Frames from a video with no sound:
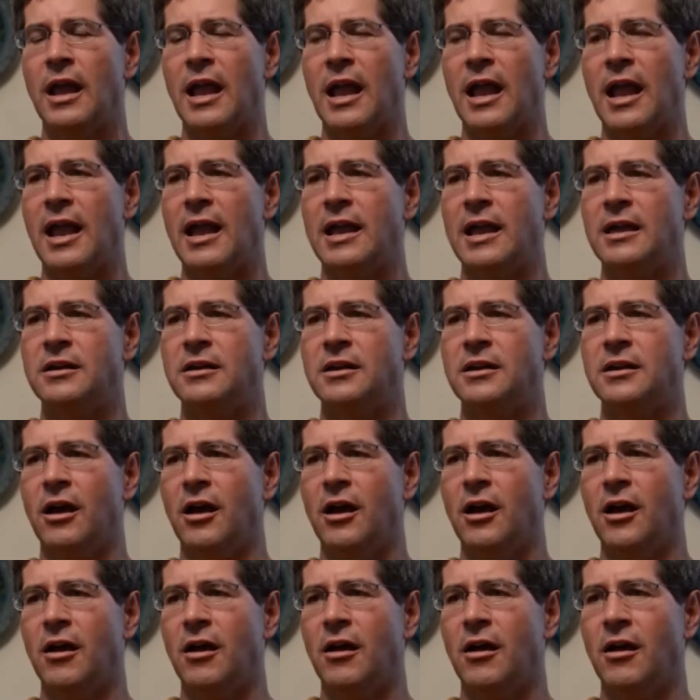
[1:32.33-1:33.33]
and
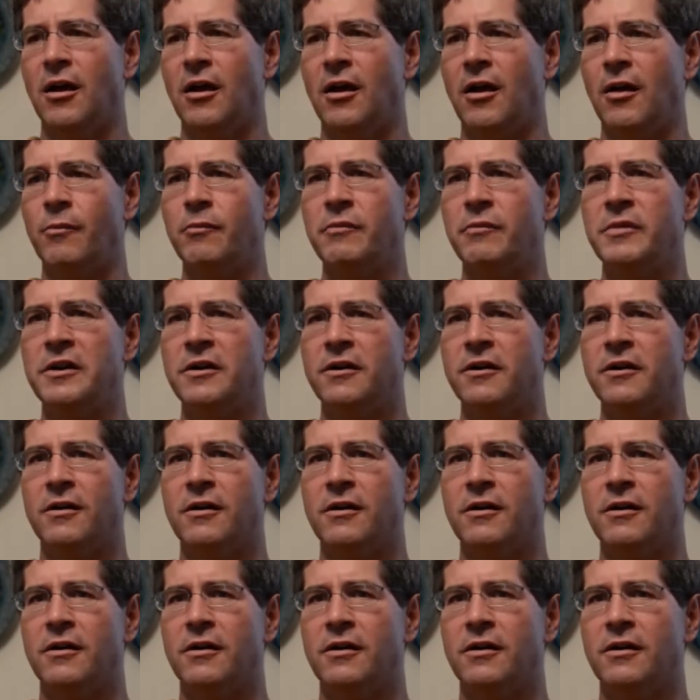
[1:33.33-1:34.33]
a
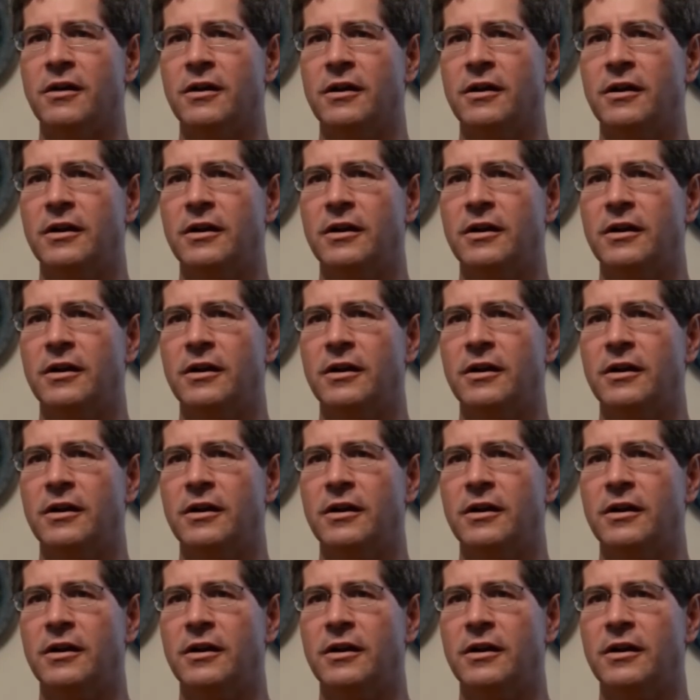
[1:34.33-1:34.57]
mere,